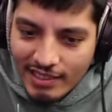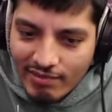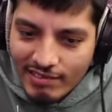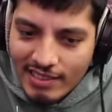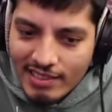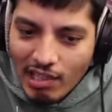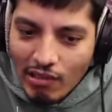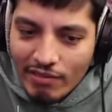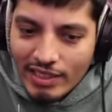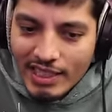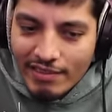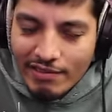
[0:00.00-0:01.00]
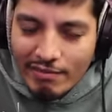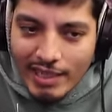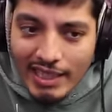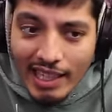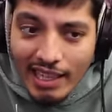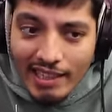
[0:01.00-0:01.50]
What does Thovis even
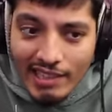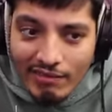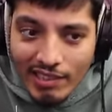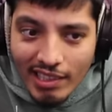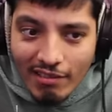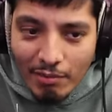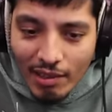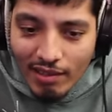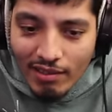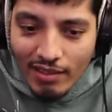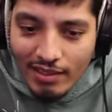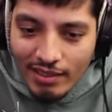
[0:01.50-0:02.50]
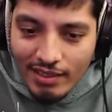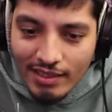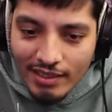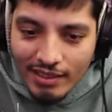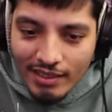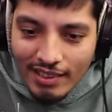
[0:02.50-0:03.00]
mean? I don't even know, bro.
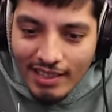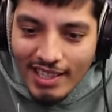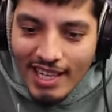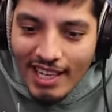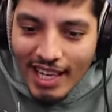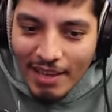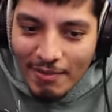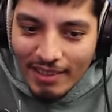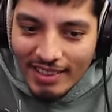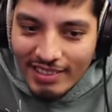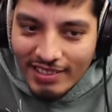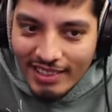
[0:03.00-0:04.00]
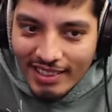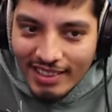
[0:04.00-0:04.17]
Collaborator.